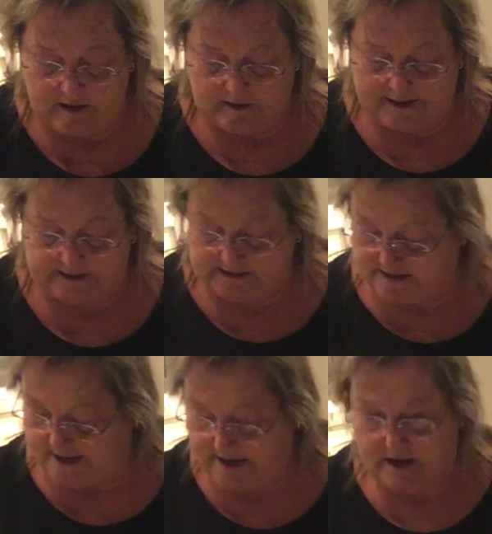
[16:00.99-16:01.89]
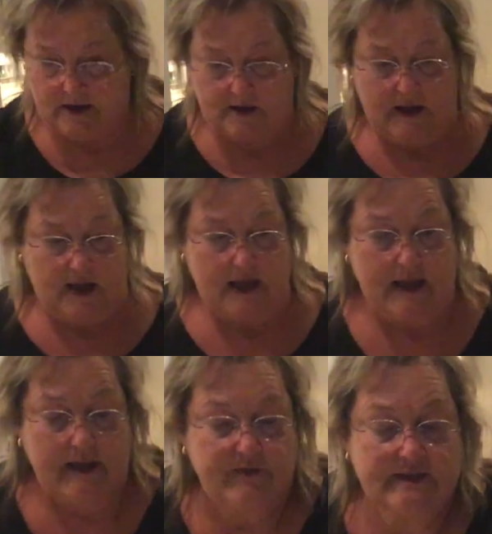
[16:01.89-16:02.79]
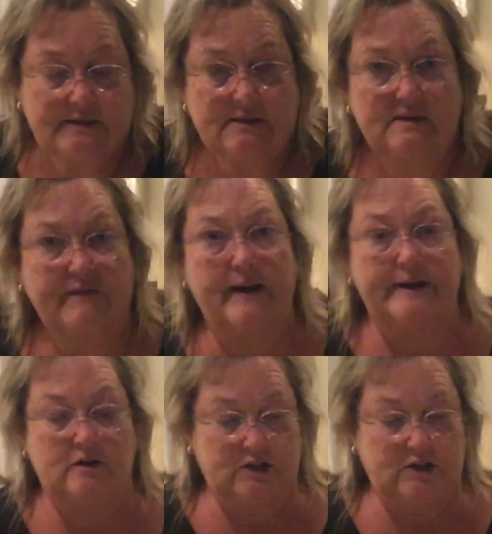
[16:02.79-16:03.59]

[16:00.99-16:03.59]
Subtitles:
let's say this is the final